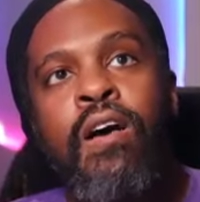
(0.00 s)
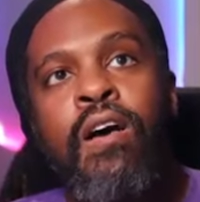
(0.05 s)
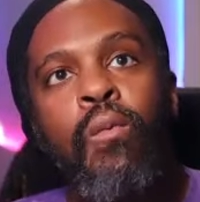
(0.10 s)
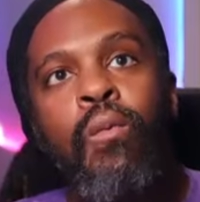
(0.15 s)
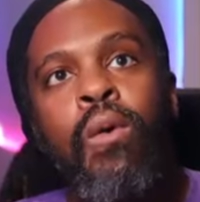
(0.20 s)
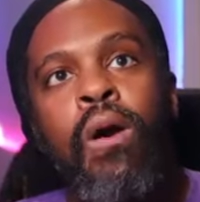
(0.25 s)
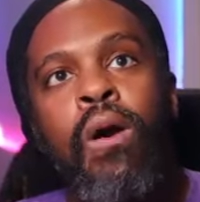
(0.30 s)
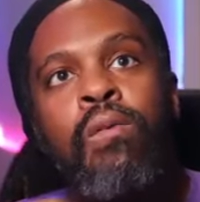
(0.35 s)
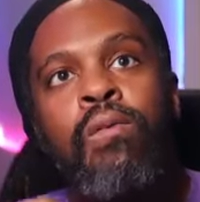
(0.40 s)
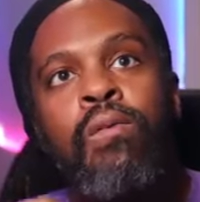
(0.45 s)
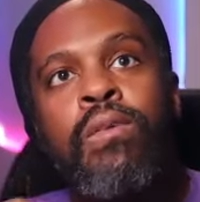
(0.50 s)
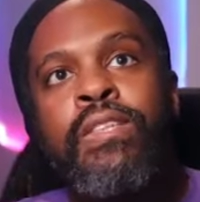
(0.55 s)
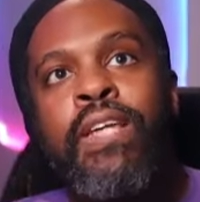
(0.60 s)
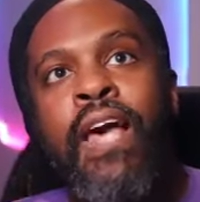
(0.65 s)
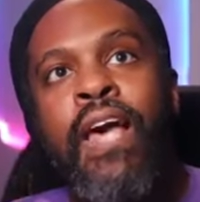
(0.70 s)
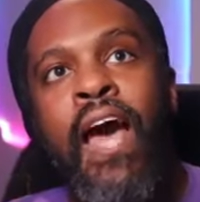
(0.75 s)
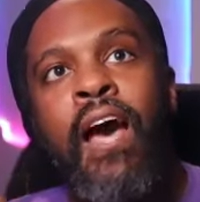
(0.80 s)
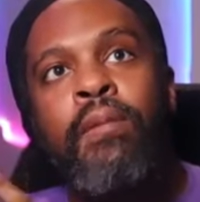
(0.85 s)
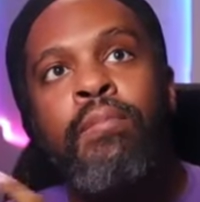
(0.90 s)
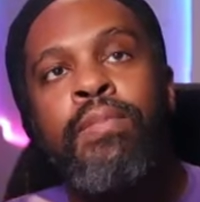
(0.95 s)
what was
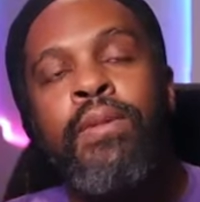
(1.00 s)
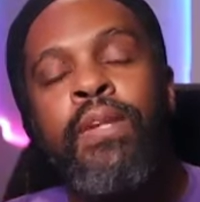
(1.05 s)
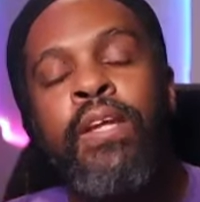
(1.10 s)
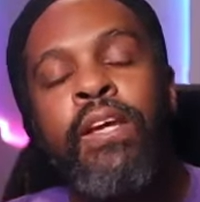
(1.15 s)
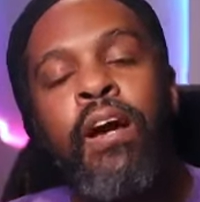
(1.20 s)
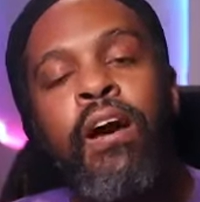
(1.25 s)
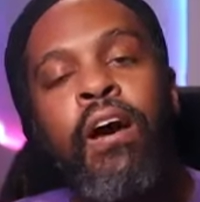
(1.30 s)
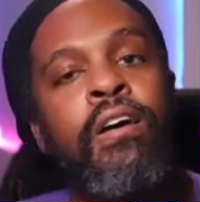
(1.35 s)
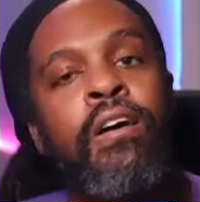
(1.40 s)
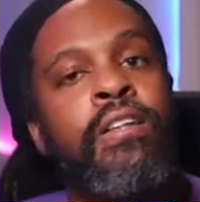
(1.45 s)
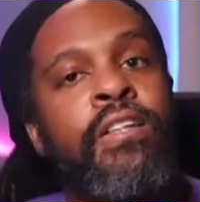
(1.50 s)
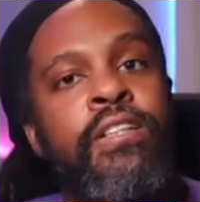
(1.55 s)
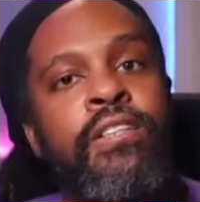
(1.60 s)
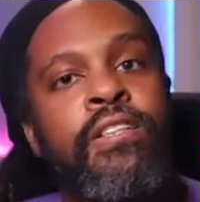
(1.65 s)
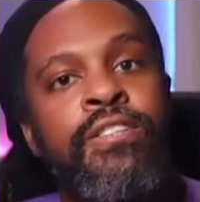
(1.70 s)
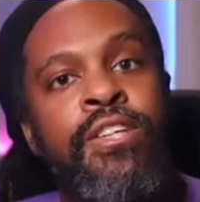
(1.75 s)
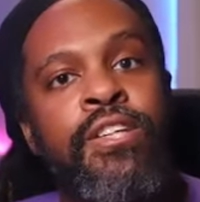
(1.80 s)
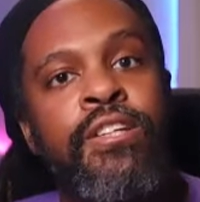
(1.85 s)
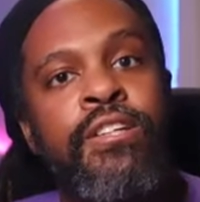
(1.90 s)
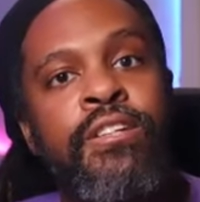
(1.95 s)
happening all these
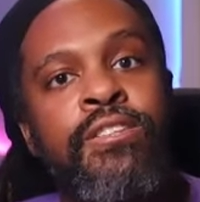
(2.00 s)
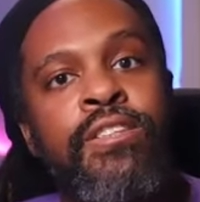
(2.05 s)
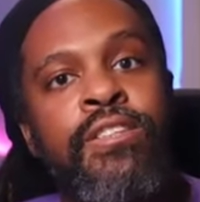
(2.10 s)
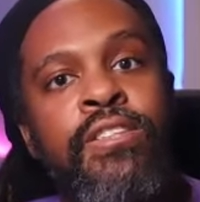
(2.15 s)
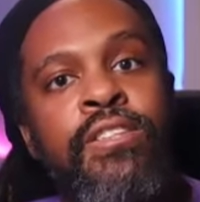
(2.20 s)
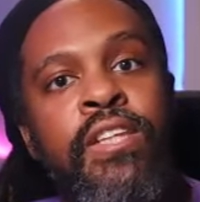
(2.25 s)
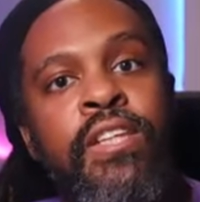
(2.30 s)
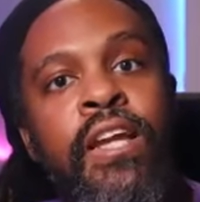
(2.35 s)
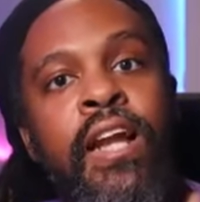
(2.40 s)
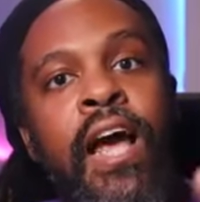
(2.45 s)
years is that